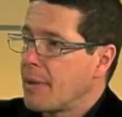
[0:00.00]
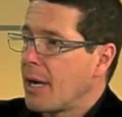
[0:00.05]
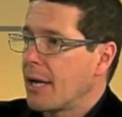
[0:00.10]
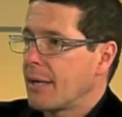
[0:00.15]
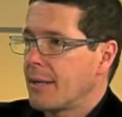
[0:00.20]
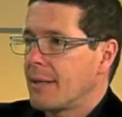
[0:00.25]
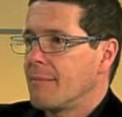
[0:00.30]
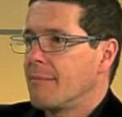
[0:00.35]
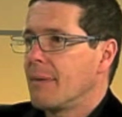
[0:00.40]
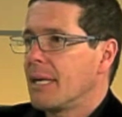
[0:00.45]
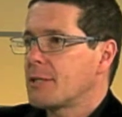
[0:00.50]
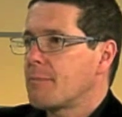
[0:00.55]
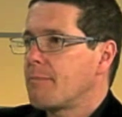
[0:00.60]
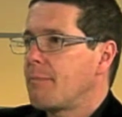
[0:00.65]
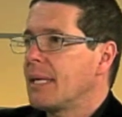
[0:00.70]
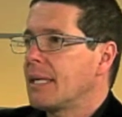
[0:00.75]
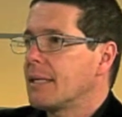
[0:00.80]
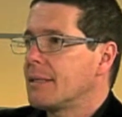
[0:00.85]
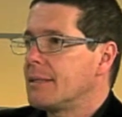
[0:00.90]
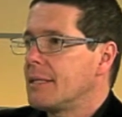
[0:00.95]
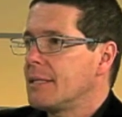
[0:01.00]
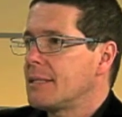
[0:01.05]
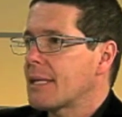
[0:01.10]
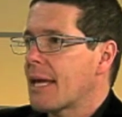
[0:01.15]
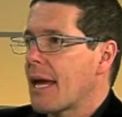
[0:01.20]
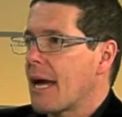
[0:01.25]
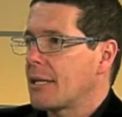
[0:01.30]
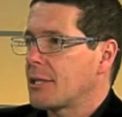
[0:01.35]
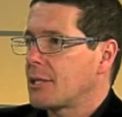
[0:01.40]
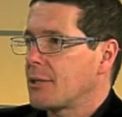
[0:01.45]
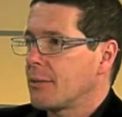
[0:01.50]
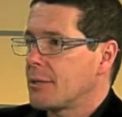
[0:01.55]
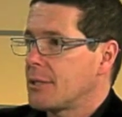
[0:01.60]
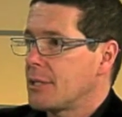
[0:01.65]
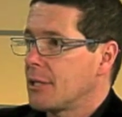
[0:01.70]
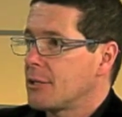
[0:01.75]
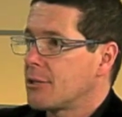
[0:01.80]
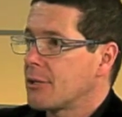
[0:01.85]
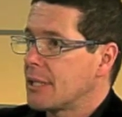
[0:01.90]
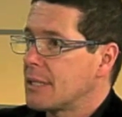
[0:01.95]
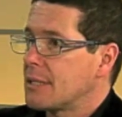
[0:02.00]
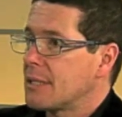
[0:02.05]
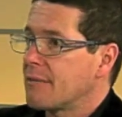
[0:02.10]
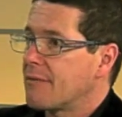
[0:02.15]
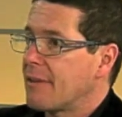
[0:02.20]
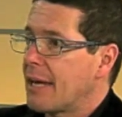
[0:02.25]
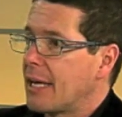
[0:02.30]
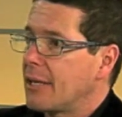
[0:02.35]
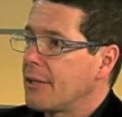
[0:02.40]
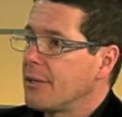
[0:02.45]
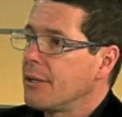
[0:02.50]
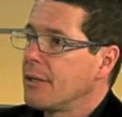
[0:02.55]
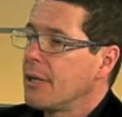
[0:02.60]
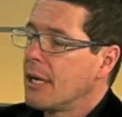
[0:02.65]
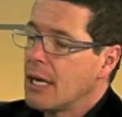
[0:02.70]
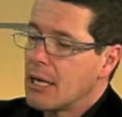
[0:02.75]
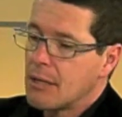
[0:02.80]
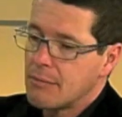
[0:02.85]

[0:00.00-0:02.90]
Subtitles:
buy it at a much bigger discount to its intrinsic value.